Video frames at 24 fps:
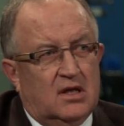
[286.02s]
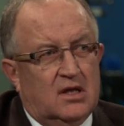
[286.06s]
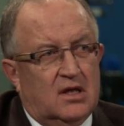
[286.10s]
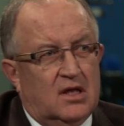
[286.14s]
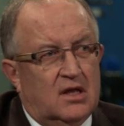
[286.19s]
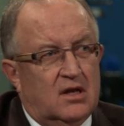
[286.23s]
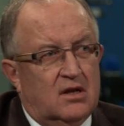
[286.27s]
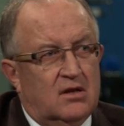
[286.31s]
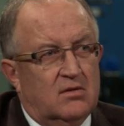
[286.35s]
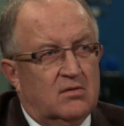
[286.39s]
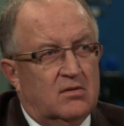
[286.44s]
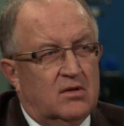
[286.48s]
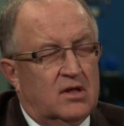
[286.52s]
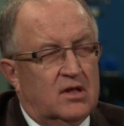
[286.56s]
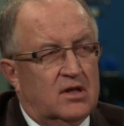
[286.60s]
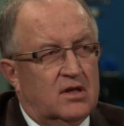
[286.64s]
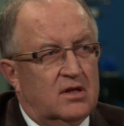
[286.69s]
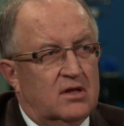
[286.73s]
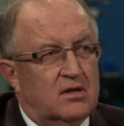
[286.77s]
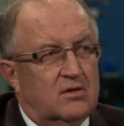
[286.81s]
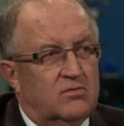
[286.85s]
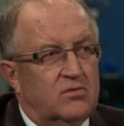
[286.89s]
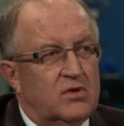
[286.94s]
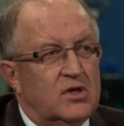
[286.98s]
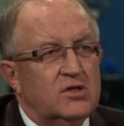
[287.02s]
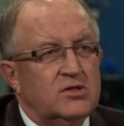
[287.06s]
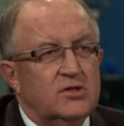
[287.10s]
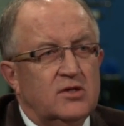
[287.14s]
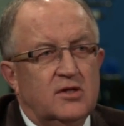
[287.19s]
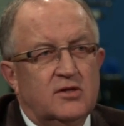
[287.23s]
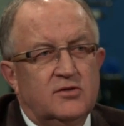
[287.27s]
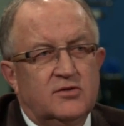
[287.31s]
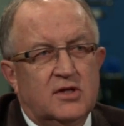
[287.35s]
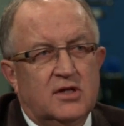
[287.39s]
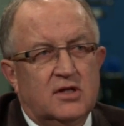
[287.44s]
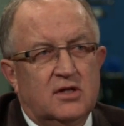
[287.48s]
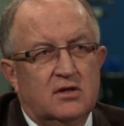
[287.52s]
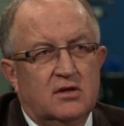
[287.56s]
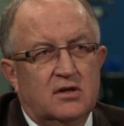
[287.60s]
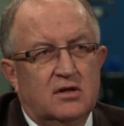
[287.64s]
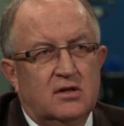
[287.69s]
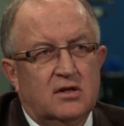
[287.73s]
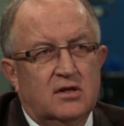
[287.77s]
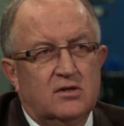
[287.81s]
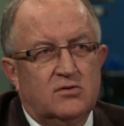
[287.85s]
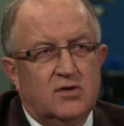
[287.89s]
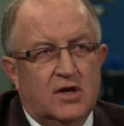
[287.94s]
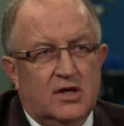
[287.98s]
in a region that's in
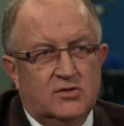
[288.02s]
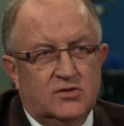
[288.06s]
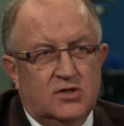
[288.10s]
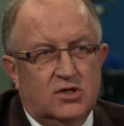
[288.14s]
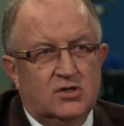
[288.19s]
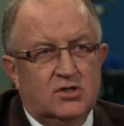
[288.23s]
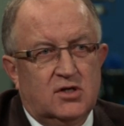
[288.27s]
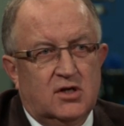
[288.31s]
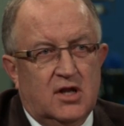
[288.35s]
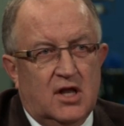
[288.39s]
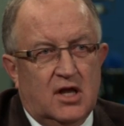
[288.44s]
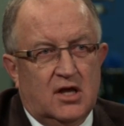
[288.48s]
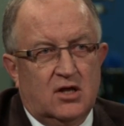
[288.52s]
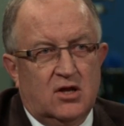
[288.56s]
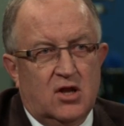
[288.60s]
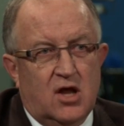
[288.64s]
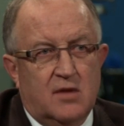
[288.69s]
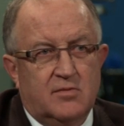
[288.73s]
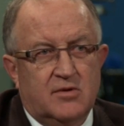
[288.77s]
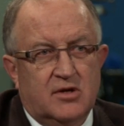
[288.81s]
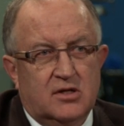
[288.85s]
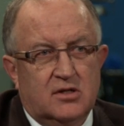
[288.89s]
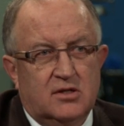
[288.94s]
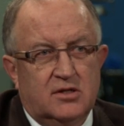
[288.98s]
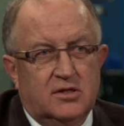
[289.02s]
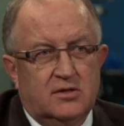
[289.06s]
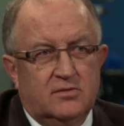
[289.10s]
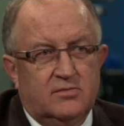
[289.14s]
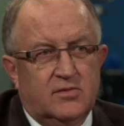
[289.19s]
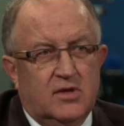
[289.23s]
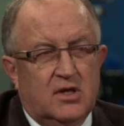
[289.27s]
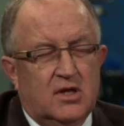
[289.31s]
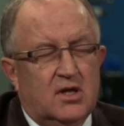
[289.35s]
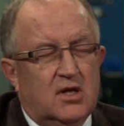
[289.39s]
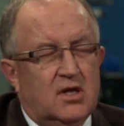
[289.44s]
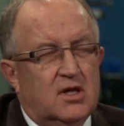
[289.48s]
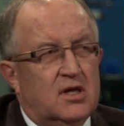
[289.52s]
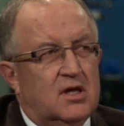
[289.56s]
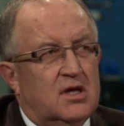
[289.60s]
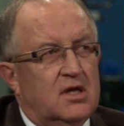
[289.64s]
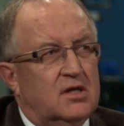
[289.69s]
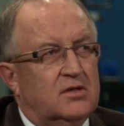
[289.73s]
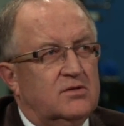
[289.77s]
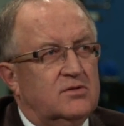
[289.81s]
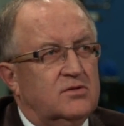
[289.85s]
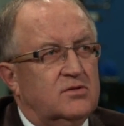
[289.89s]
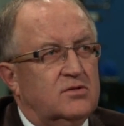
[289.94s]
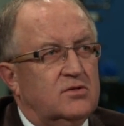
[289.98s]
transition economically, yes,
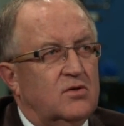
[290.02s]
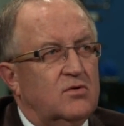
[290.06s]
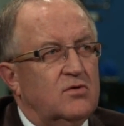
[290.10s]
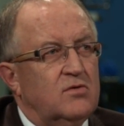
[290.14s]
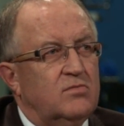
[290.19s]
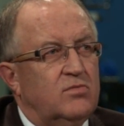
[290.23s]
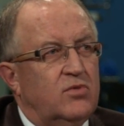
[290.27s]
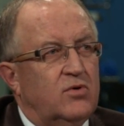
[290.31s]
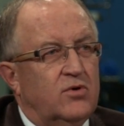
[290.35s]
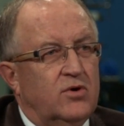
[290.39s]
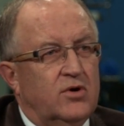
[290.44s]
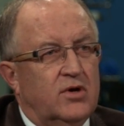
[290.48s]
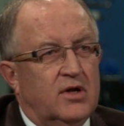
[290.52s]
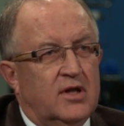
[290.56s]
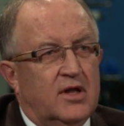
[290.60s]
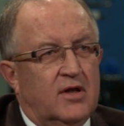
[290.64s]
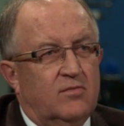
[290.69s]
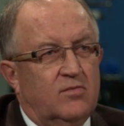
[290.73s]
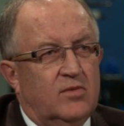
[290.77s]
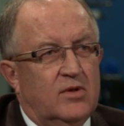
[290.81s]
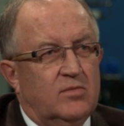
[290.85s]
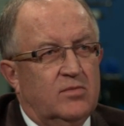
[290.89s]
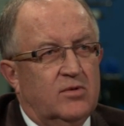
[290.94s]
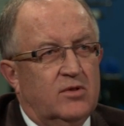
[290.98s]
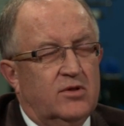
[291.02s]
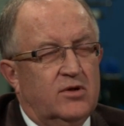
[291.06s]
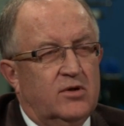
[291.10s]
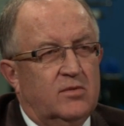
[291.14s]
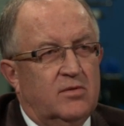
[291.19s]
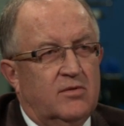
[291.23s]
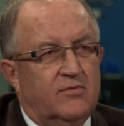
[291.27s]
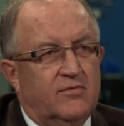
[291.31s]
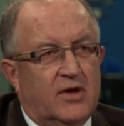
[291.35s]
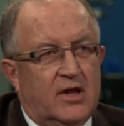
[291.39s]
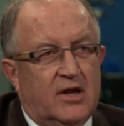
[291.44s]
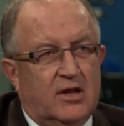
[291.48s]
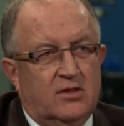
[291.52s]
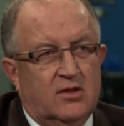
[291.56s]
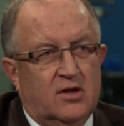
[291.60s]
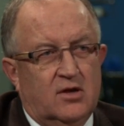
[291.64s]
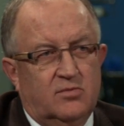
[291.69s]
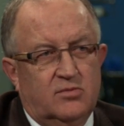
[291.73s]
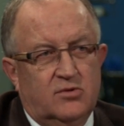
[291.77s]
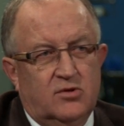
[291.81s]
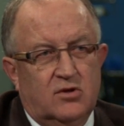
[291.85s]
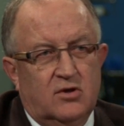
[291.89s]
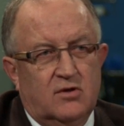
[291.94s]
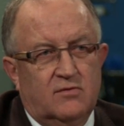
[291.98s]
it's so important to have people that are provided the
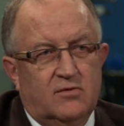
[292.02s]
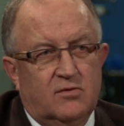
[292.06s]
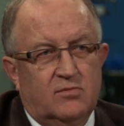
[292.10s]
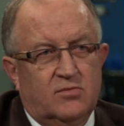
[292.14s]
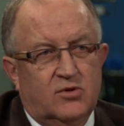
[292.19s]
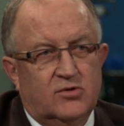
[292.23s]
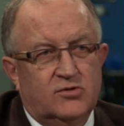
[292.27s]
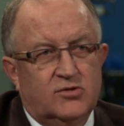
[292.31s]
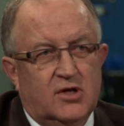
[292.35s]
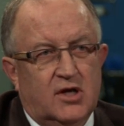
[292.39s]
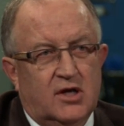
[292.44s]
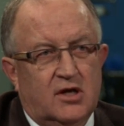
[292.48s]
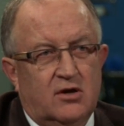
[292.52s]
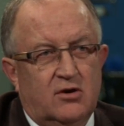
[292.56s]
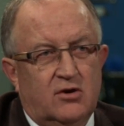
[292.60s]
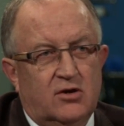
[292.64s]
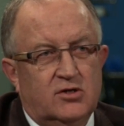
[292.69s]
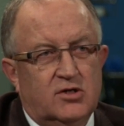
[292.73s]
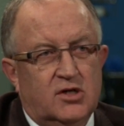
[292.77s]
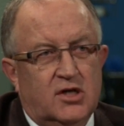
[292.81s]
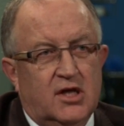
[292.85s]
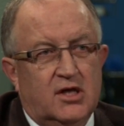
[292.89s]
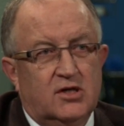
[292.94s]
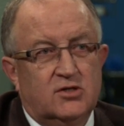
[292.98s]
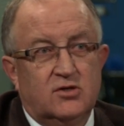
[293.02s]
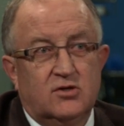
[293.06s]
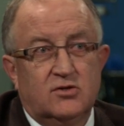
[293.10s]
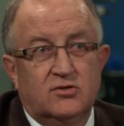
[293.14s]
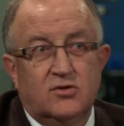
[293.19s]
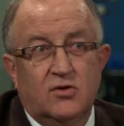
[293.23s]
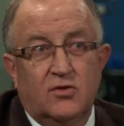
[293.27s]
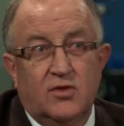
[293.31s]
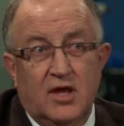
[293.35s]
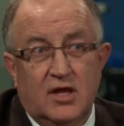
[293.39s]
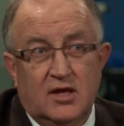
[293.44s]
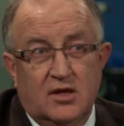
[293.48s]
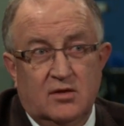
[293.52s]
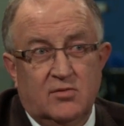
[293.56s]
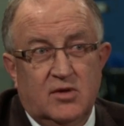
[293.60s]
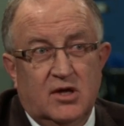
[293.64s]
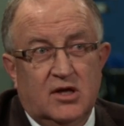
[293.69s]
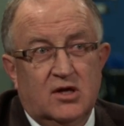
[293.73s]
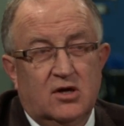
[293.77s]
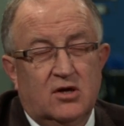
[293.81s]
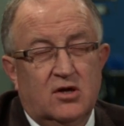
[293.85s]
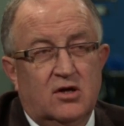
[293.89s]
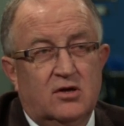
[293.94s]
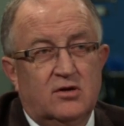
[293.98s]
opportunity for post-secondary education so they can
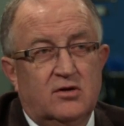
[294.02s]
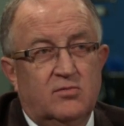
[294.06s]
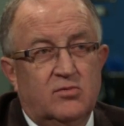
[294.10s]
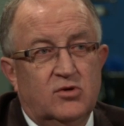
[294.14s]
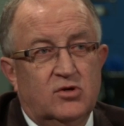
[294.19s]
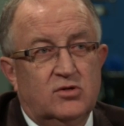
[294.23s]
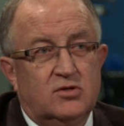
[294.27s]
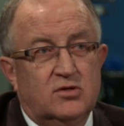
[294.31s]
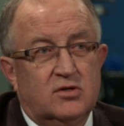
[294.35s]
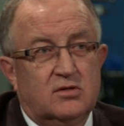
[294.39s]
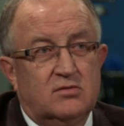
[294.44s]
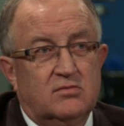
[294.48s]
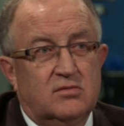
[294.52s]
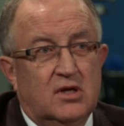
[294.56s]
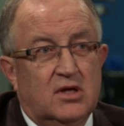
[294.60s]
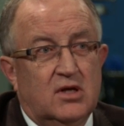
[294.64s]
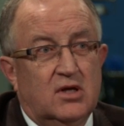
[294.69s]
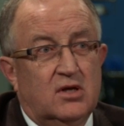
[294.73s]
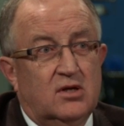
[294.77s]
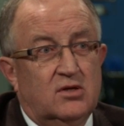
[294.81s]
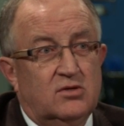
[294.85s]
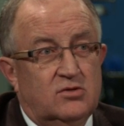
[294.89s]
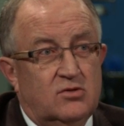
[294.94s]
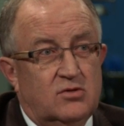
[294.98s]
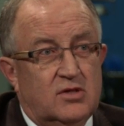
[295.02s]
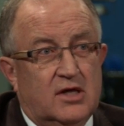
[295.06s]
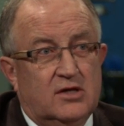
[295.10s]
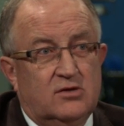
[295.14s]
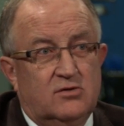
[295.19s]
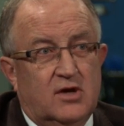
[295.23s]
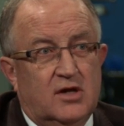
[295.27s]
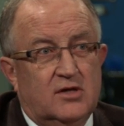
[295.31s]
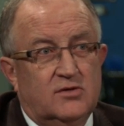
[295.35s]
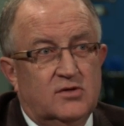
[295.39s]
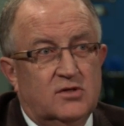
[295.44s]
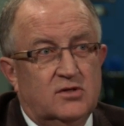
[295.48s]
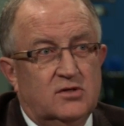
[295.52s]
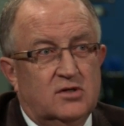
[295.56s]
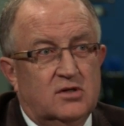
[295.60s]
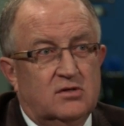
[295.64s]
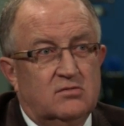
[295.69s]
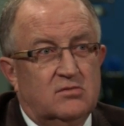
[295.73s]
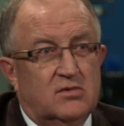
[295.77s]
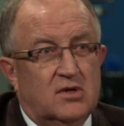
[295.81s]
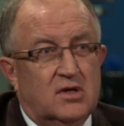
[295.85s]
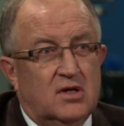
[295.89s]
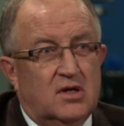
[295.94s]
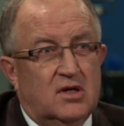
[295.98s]
make a contribution to that transition,
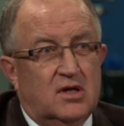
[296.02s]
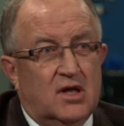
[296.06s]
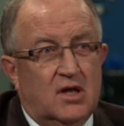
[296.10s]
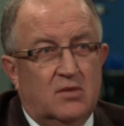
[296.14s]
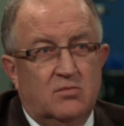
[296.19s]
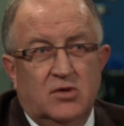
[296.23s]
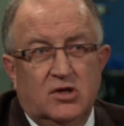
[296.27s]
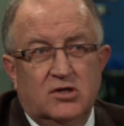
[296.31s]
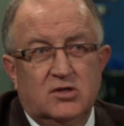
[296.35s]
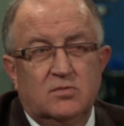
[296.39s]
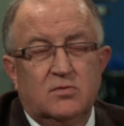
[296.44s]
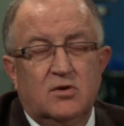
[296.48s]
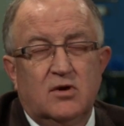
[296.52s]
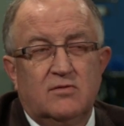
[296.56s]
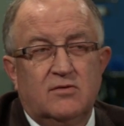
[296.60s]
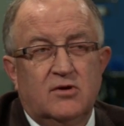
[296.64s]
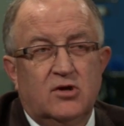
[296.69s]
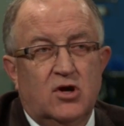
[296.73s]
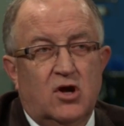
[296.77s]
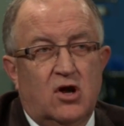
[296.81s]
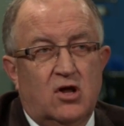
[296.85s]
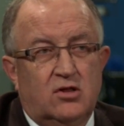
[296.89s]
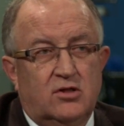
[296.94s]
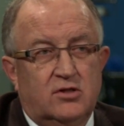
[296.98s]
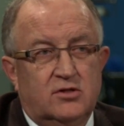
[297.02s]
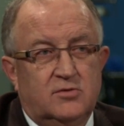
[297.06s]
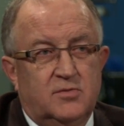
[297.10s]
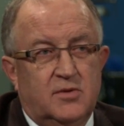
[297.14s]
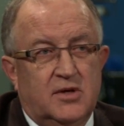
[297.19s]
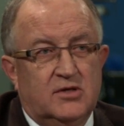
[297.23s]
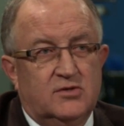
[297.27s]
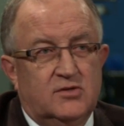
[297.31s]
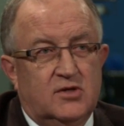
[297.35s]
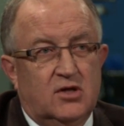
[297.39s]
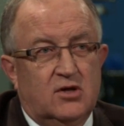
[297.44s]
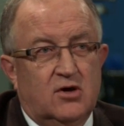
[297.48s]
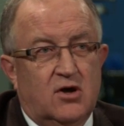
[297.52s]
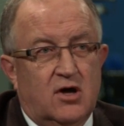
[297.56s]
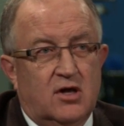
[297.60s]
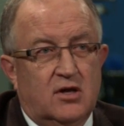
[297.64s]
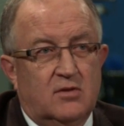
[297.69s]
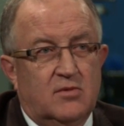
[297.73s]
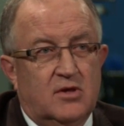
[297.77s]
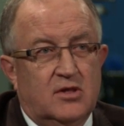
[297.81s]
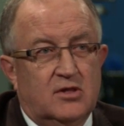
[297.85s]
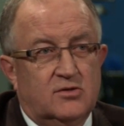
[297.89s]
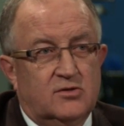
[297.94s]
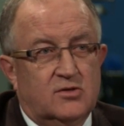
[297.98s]
and much more of a knowledge-based
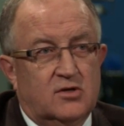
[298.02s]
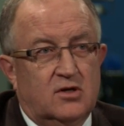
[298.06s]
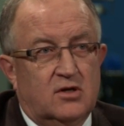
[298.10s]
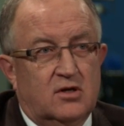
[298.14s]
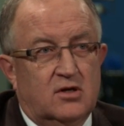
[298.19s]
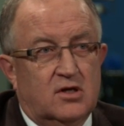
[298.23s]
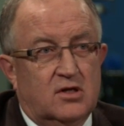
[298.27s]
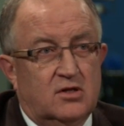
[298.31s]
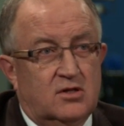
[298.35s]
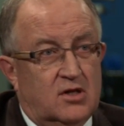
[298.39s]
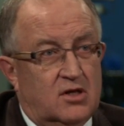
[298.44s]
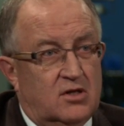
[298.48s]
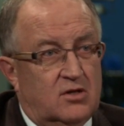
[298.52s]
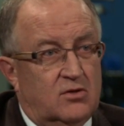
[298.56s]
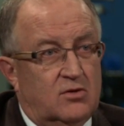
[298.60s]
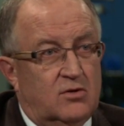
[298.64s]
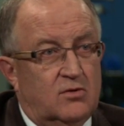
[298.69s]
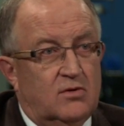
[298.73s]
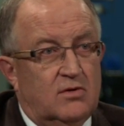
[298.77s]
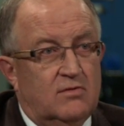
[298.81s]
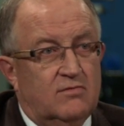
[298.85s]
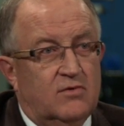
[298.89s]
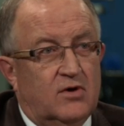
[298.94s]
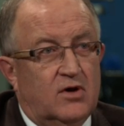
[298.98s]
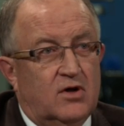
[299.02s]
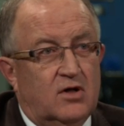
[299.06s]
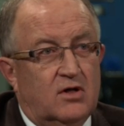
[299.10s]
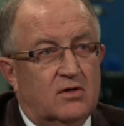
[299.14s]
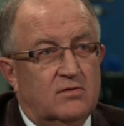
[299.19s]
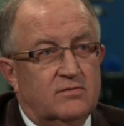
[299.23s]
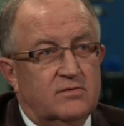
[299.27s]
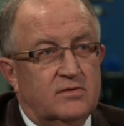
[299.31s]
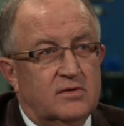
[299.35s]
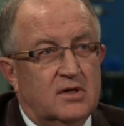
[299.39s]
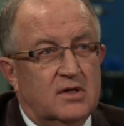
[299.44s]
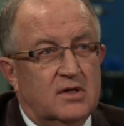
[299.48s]
economy that's going to continue to evolve